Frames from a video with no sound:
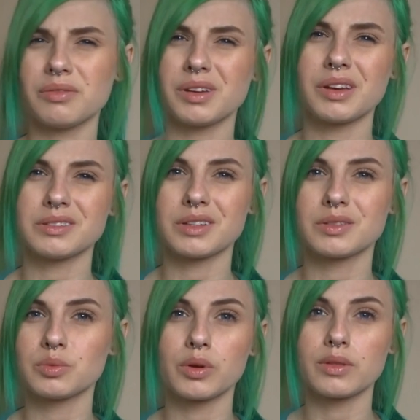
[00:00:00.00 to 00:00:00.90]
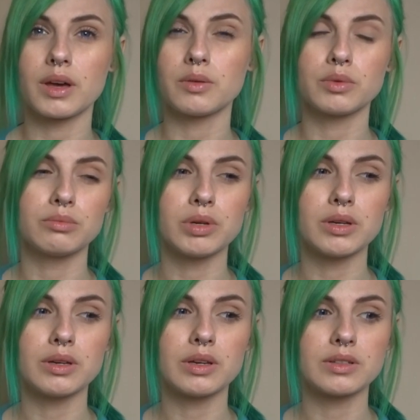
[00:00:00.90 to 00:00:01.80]
I guess that's what that would
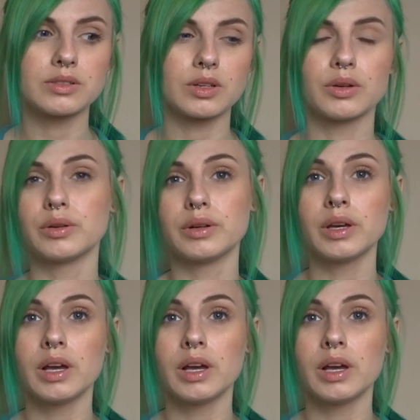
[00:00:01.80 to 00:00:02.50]
be considered.